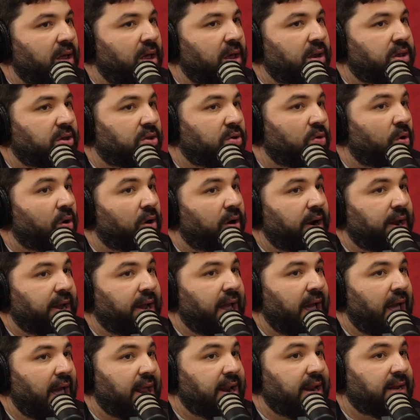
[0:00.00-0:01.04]
a
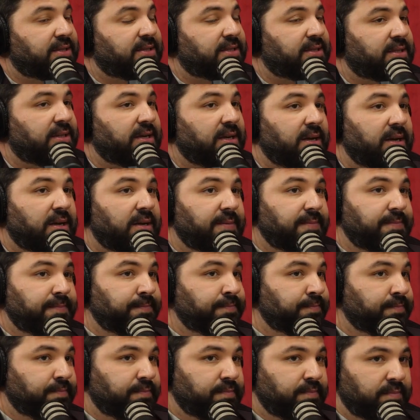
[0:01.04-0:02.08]
story, and it's,
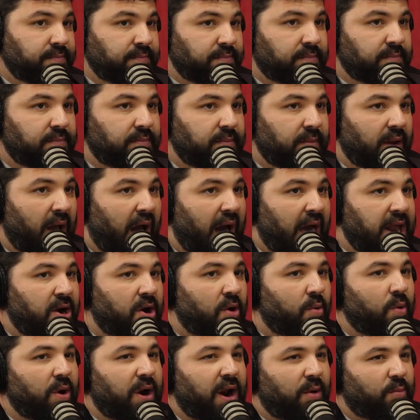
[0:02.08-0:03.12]
I
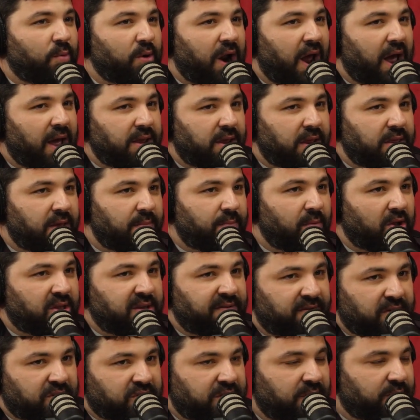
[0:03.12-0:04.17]
don't know, the
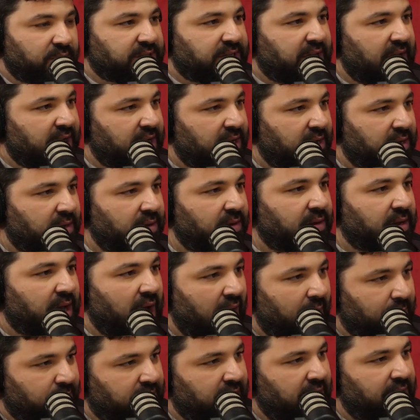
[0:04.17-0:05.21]
multiverse shit was getting
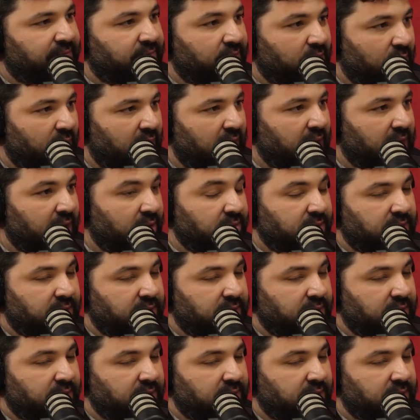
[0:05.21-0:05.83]
complicated for a while.